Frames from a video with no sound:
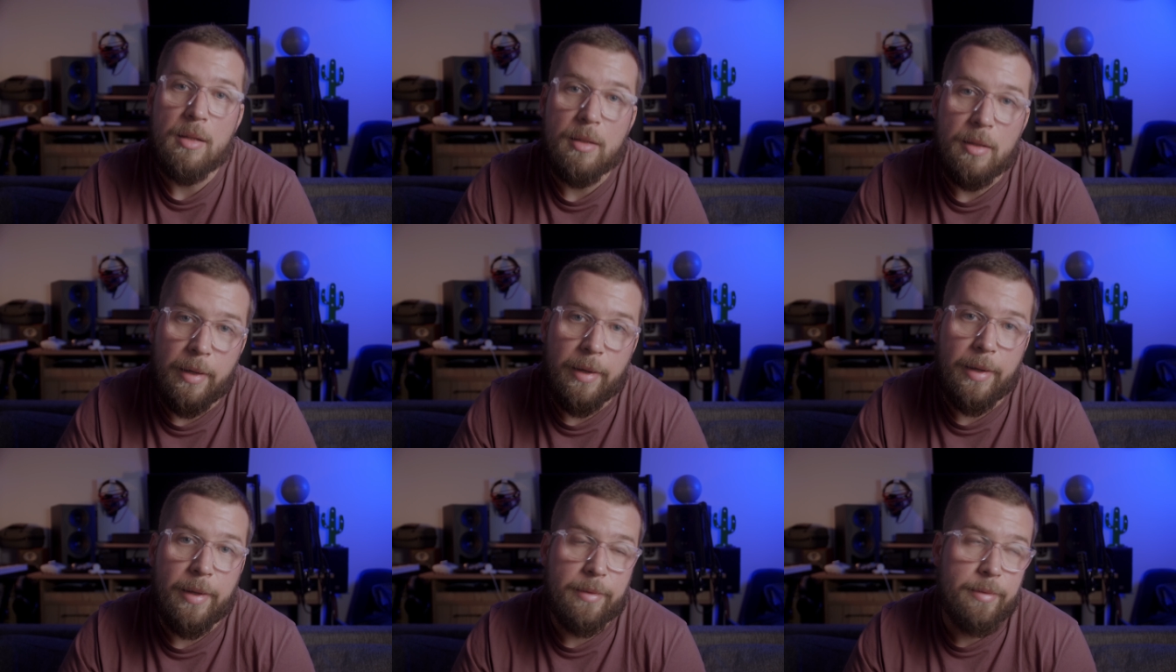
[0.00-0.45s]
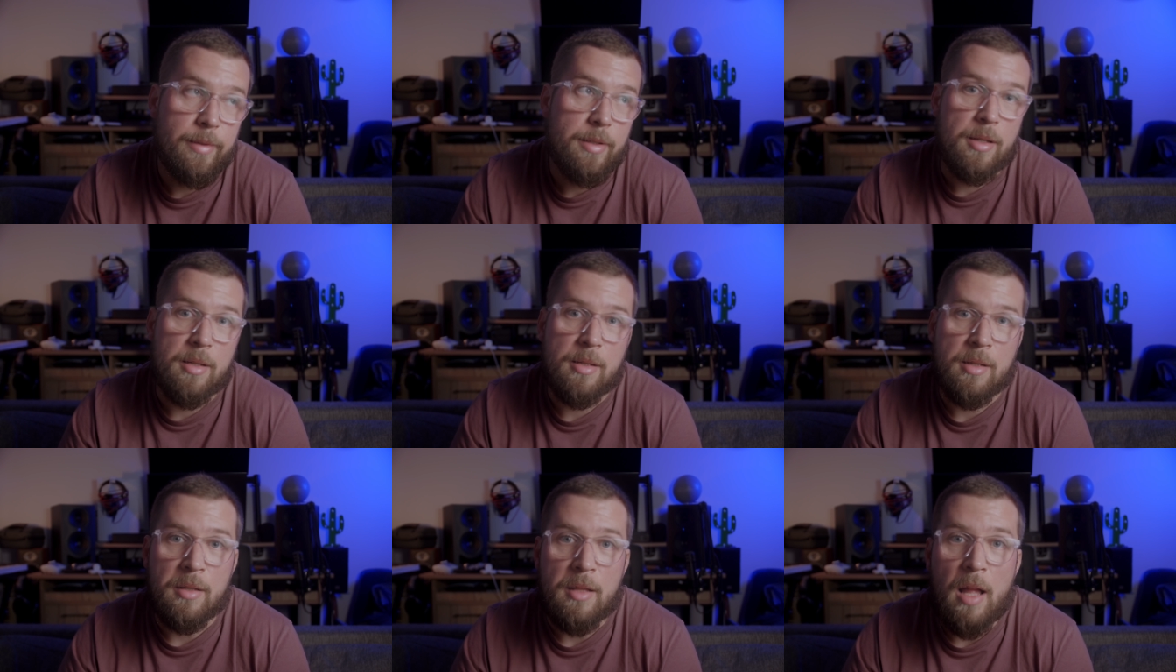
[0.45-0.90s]
Uh,
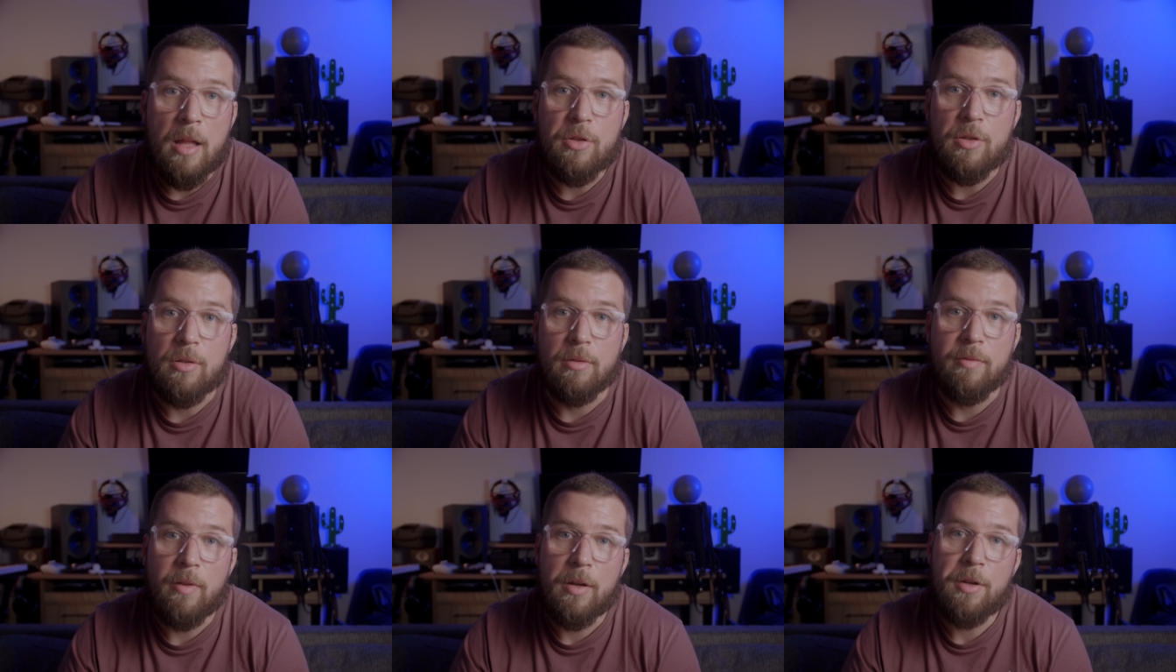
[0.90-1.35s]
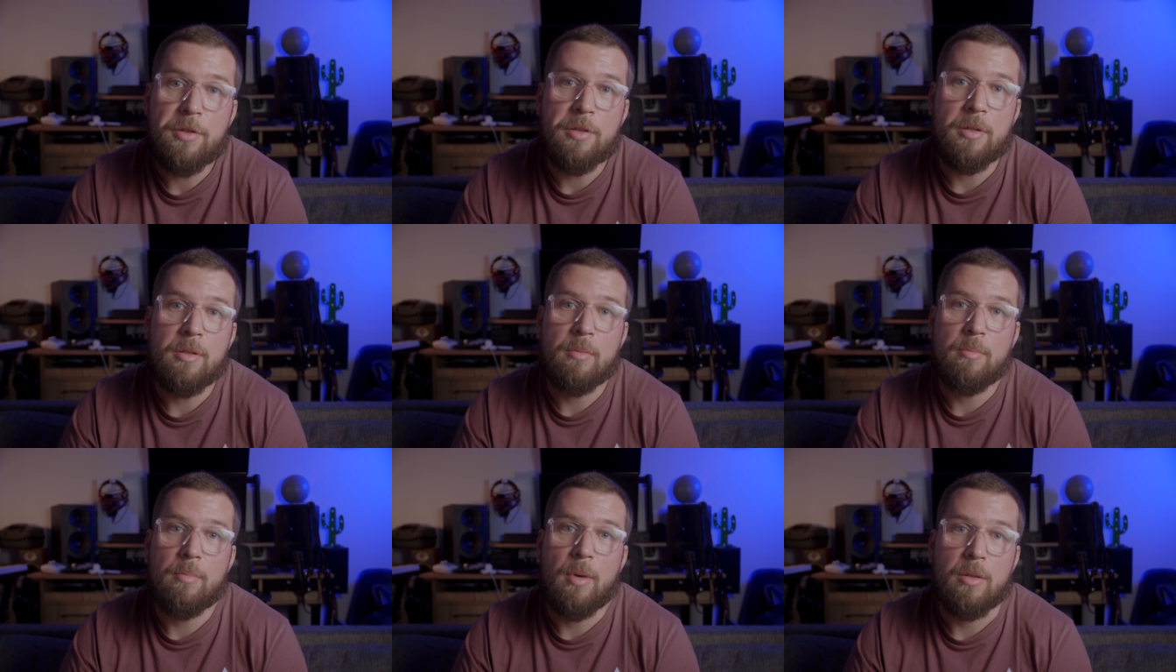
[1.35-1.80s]
this is a natural
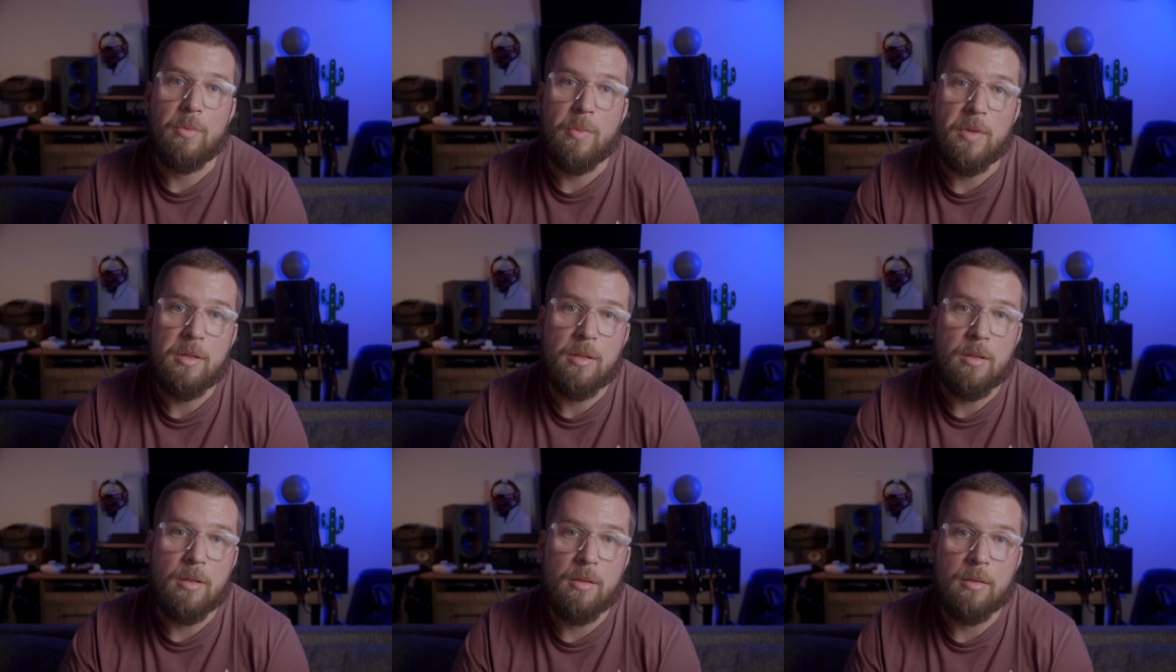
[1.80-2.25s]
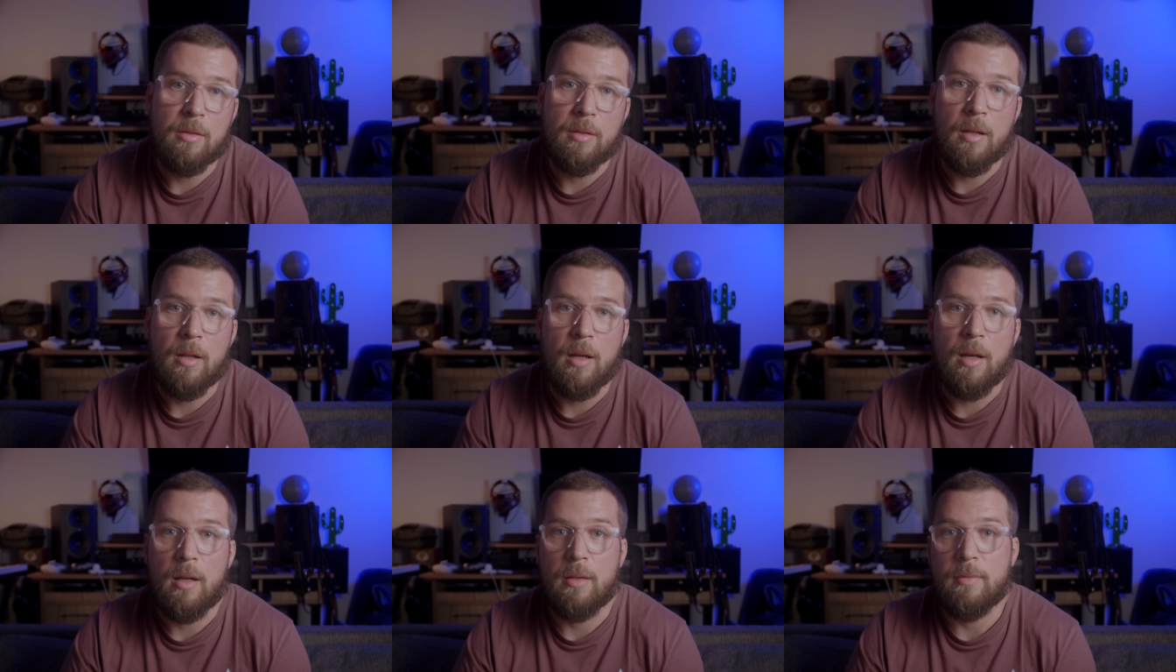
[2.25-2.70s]
version, but we still
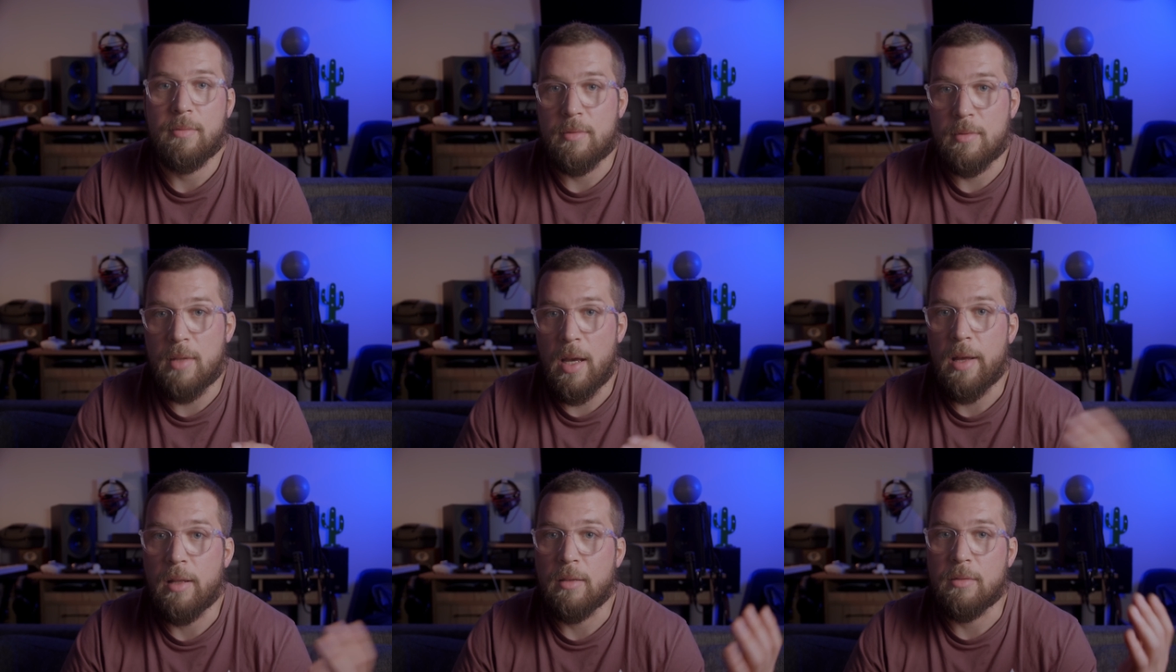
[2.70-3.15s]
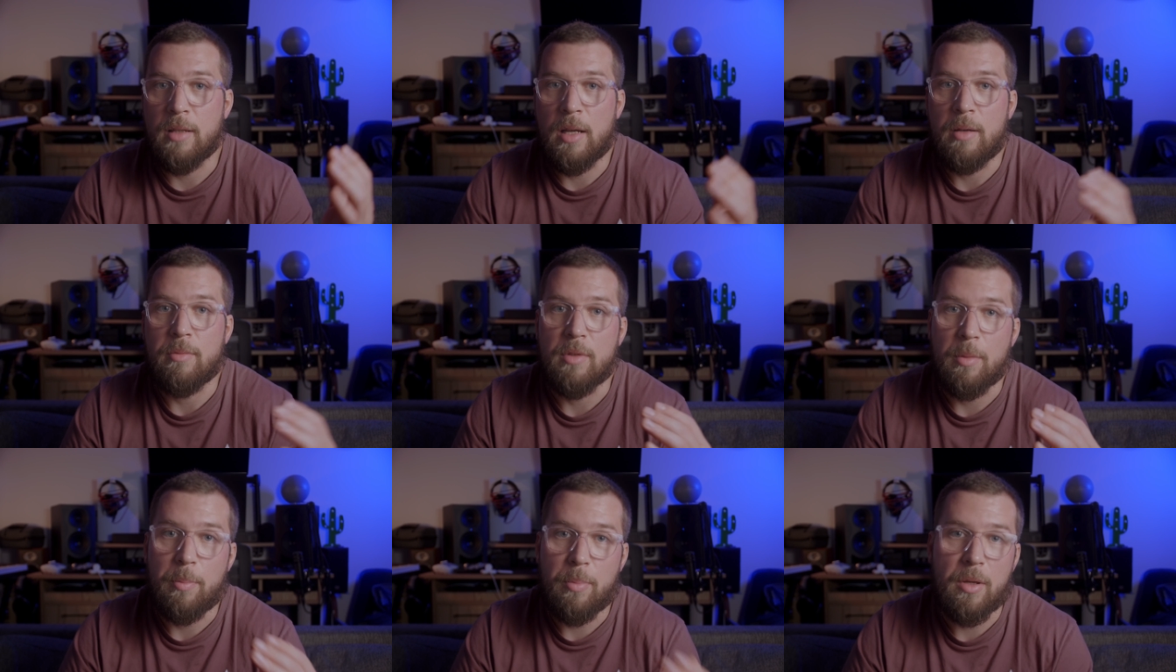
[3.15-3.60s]
gotta dial
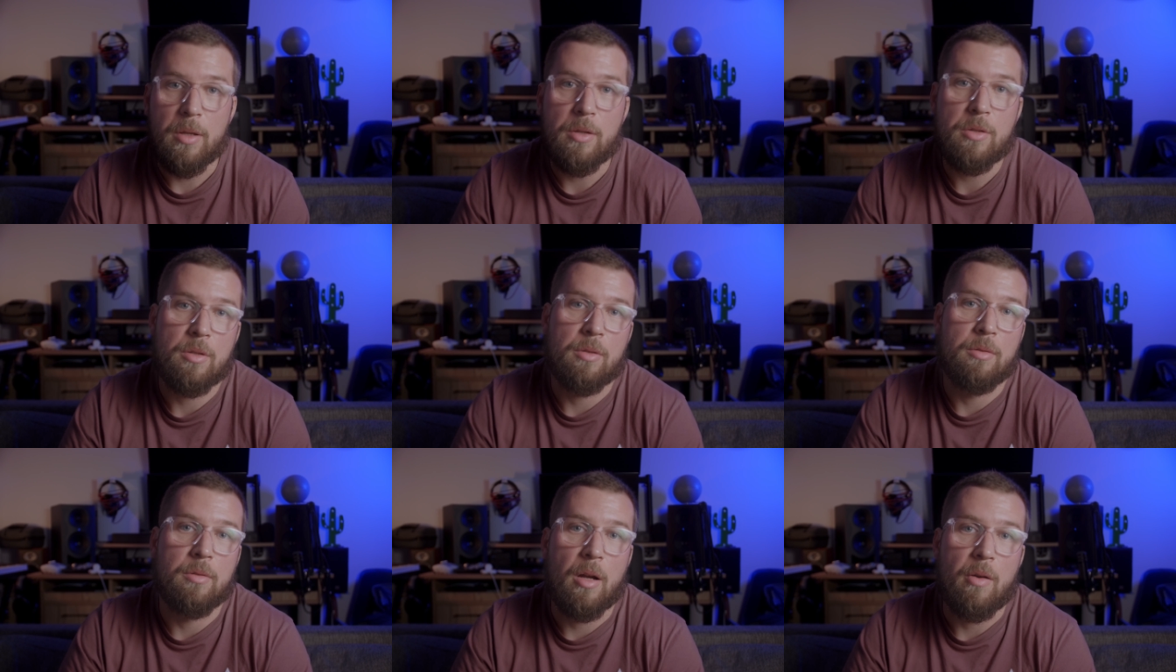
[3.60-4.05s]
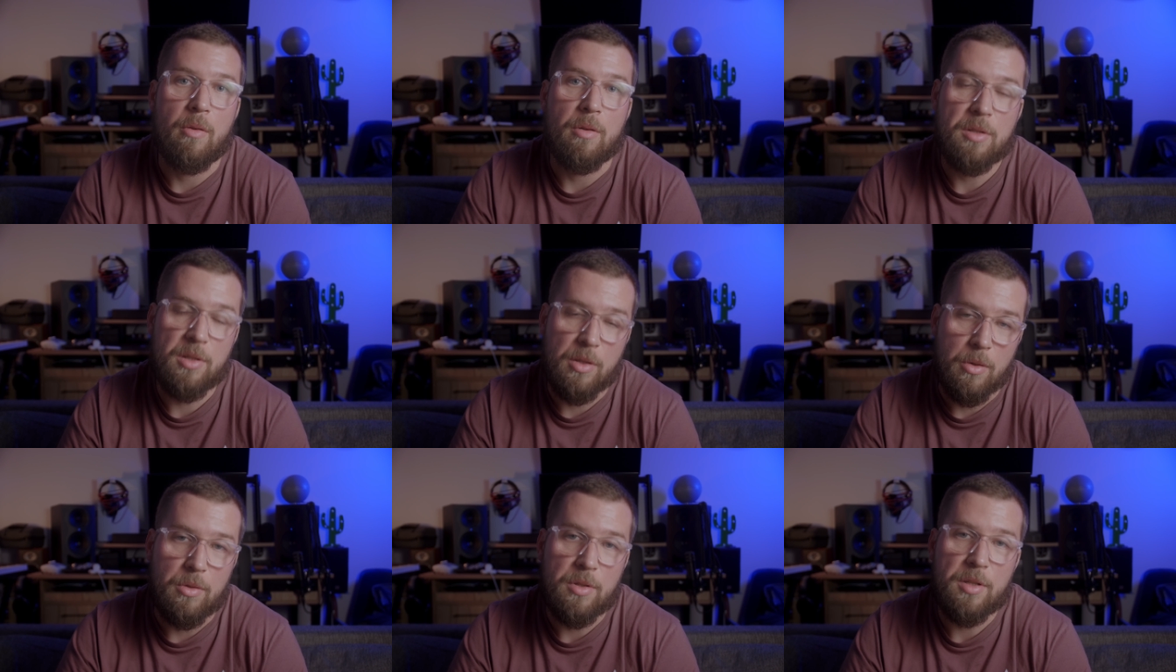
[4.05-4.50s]
down the pitch on
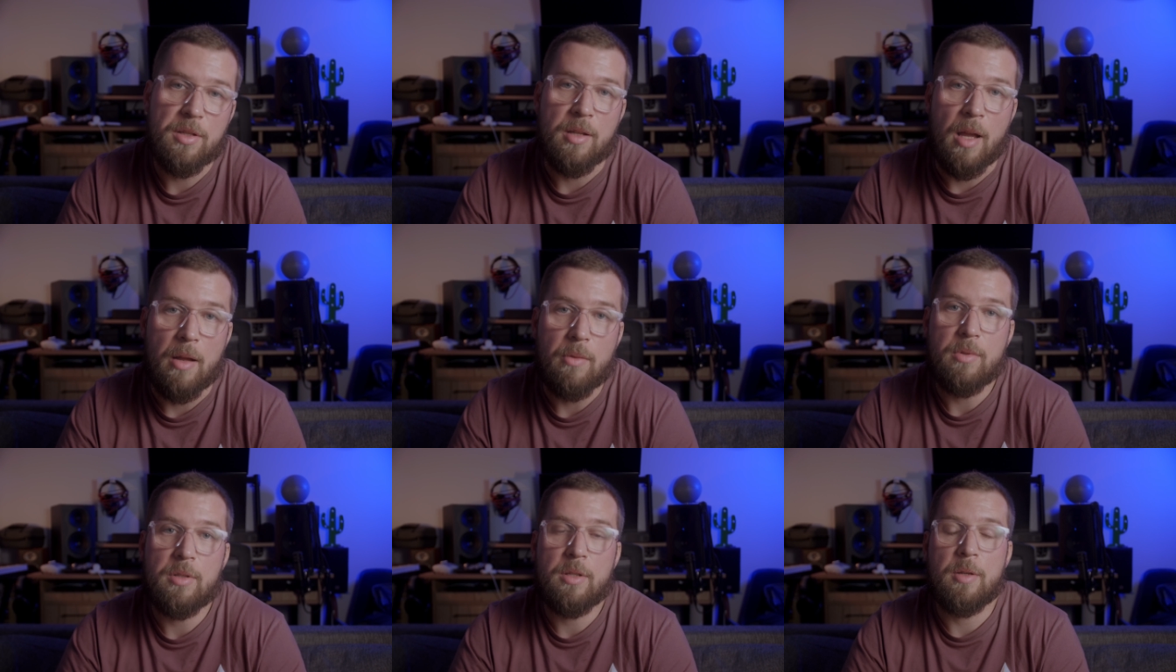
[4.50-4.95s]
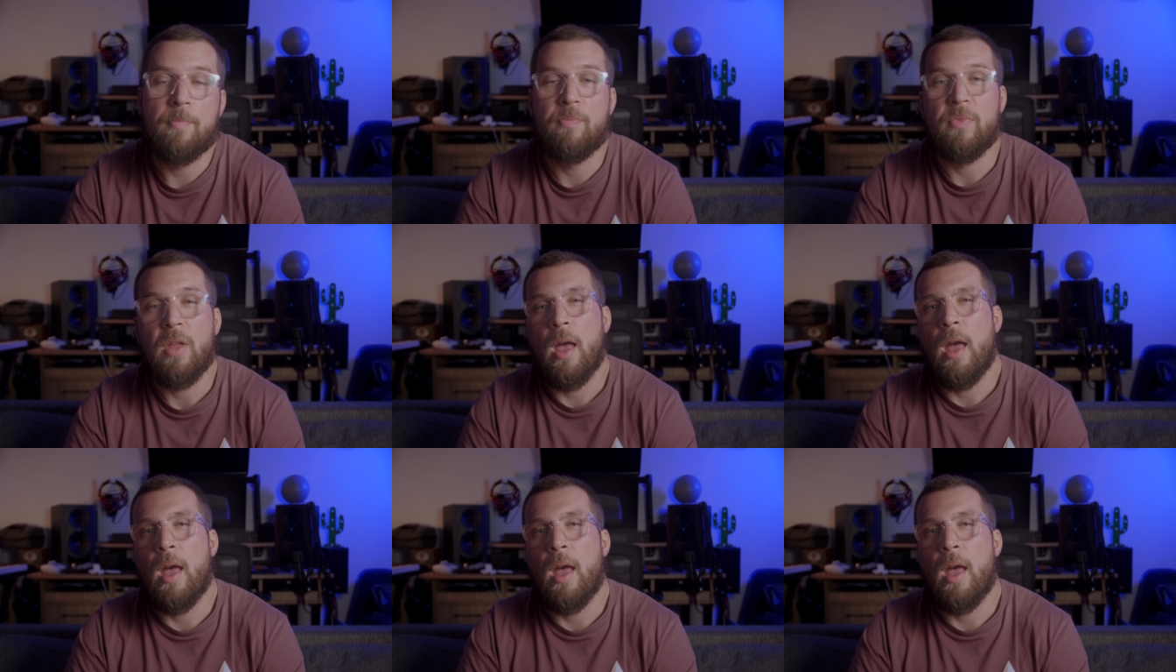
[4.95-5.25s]
our source sounds.